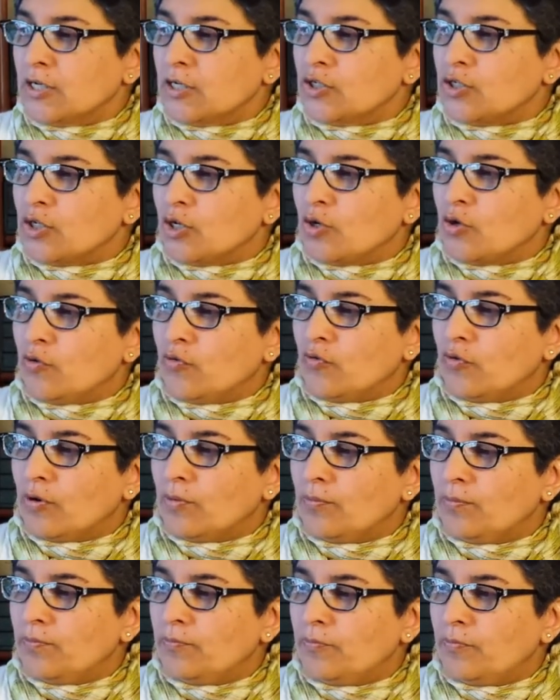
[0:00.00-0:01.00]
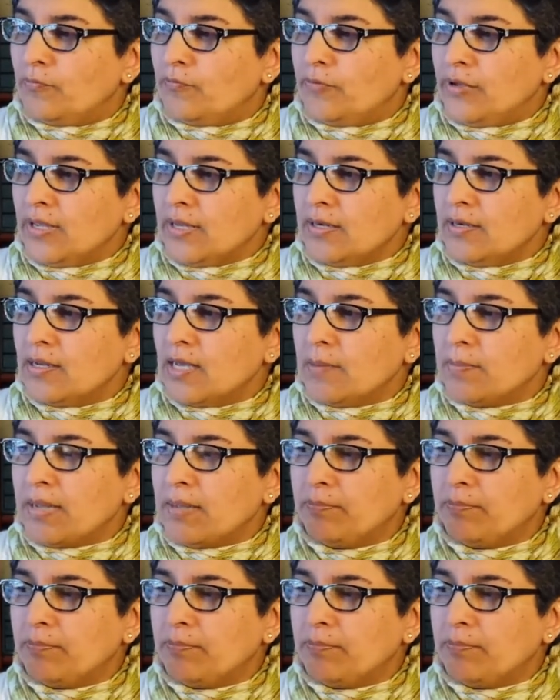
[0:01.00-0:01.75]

So from Vietnam,